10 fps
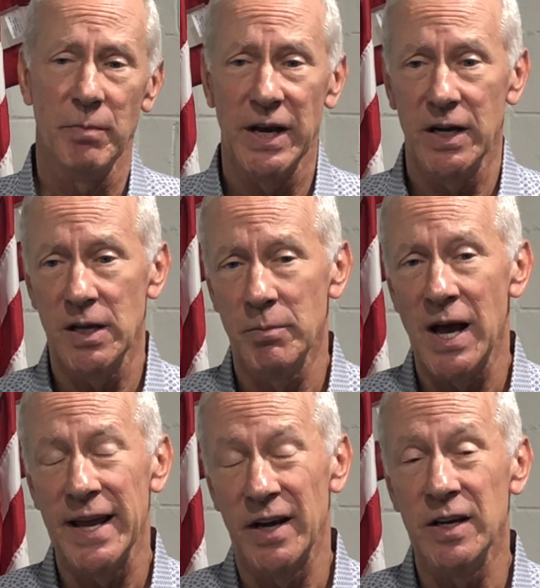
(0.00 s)
the Men of
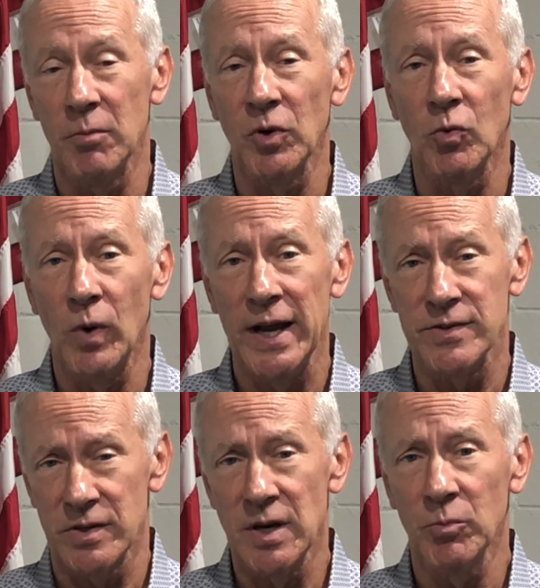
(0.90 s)
Nehemiah in a number of
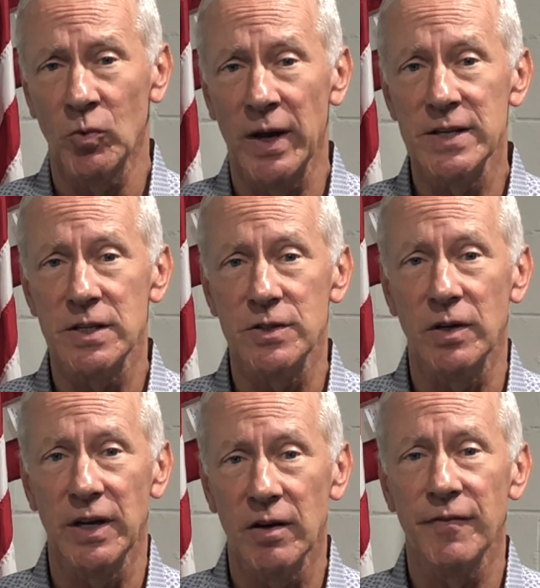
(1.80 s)
ways. There are a number of ways that
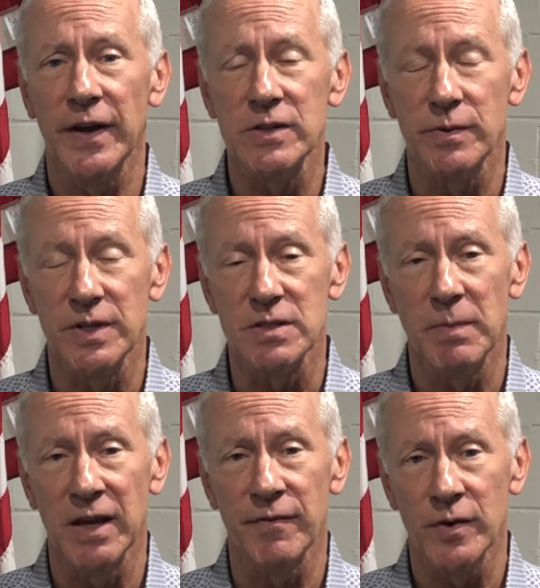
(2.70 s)
you can interface with these men.